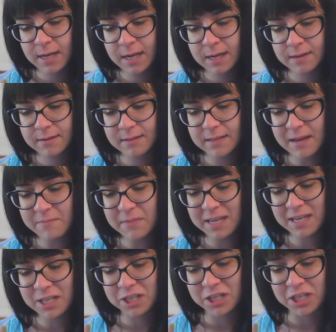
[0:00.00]
"Does that
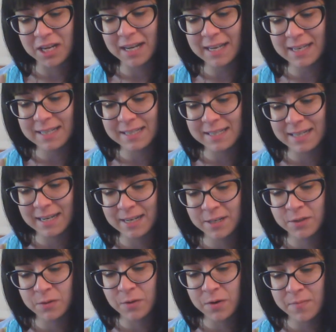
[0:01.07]
mean giant
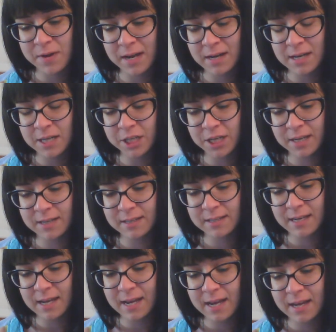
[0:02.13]
dinosaur by any chance?"
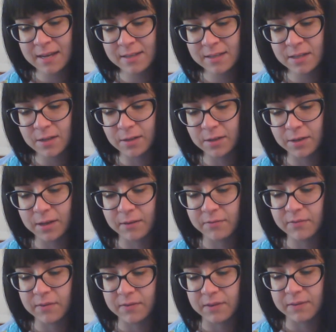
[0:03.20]
I asked, looking
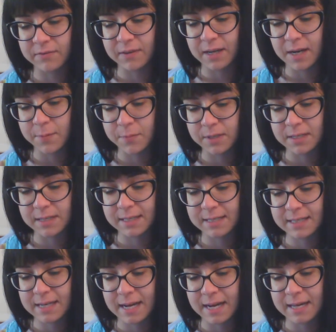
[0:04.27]
50 feet up into the
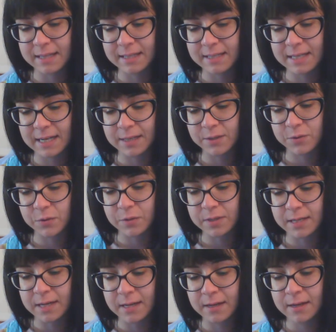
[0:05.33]
sky at the dinosaur's
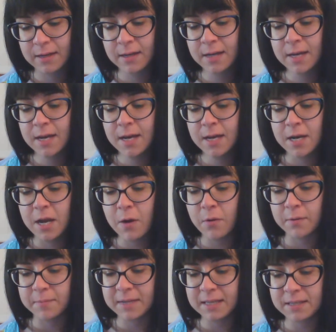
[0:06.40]
head. "No,
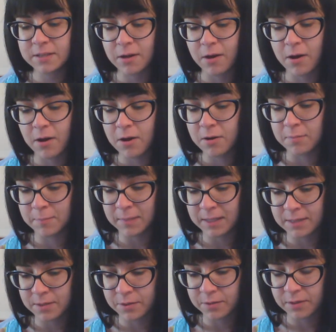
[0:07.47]
it means arm
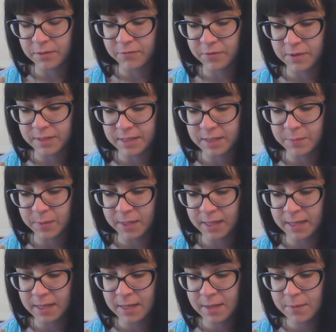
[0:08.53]
lizard," the Frizz
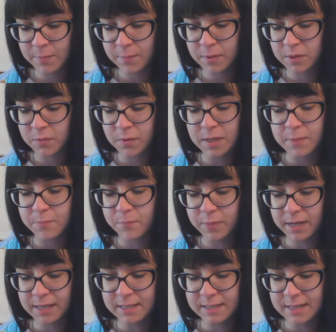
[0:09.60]
explained. "But it's one of the
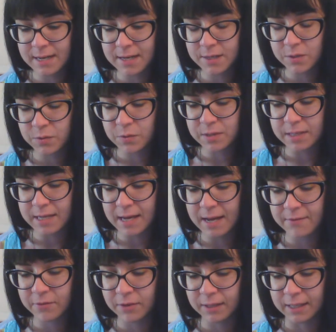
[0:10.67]
biggest dinosaurs that
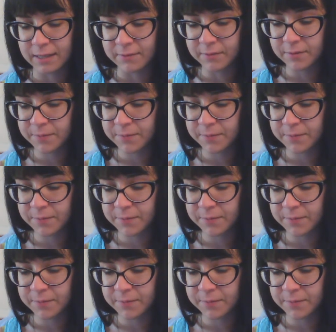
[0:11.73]
ever lived."